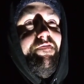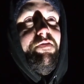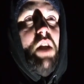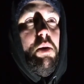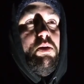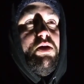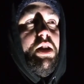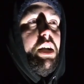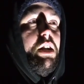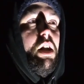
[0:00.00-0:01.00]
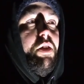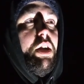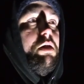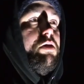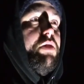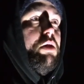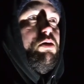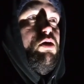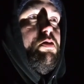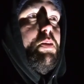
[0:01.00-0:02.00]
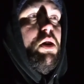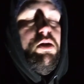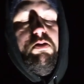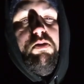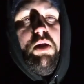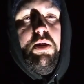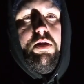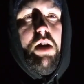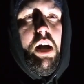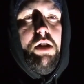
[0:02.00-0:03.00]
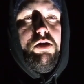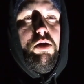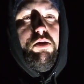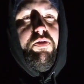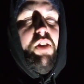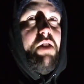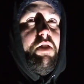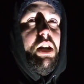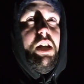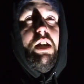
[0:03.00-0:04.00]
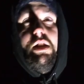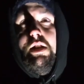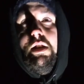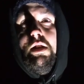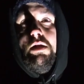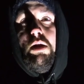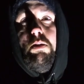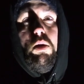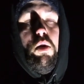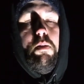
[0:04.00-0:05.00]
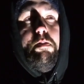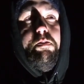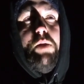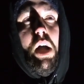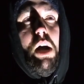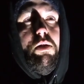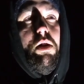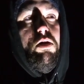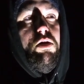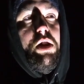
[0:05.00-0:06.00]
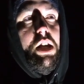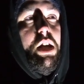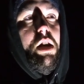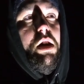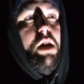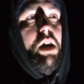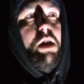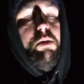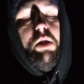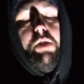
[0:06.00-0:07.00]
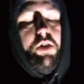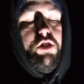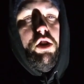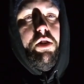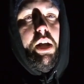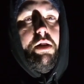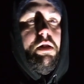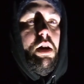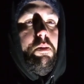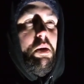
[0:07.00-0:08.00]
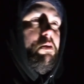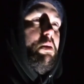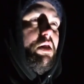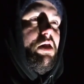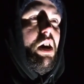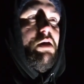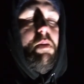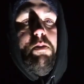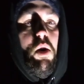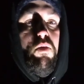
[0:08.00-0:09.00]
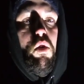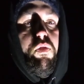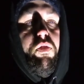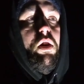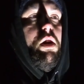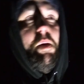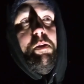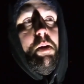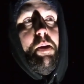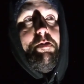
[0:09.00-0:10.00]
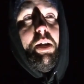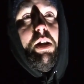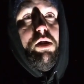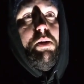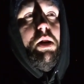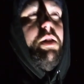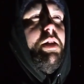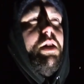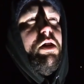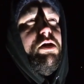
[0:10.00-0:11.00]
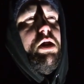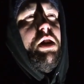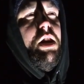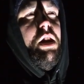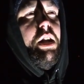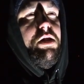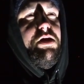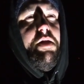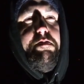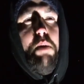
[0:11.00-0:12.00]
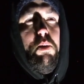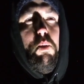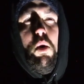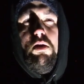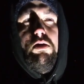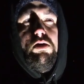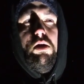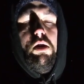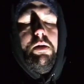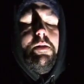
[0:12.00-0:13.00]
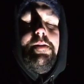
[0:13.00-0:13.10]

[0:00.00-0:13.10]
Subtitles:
now it was taken. I think it was just because the tide's too flat, really. So we'll come down another day and we'll give it a shot then, and when the tide's a bit more rough and maybe a bit bigger as well. Because today they're like 7.1, so